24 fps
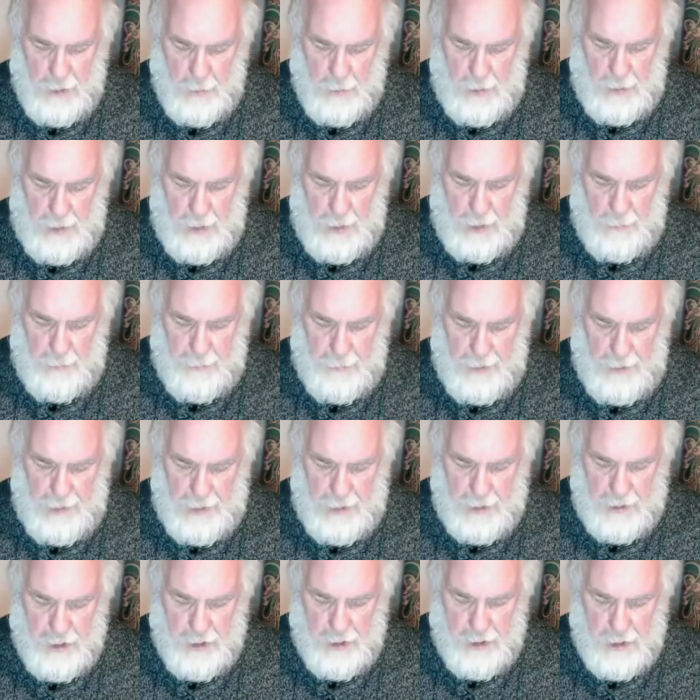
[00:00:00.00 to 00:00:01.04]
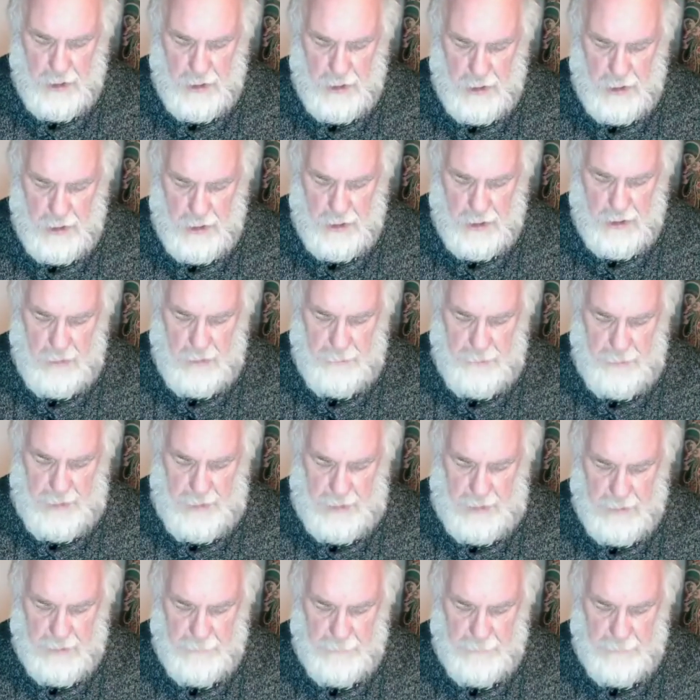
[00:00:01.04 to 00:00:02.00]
are obliged to submit.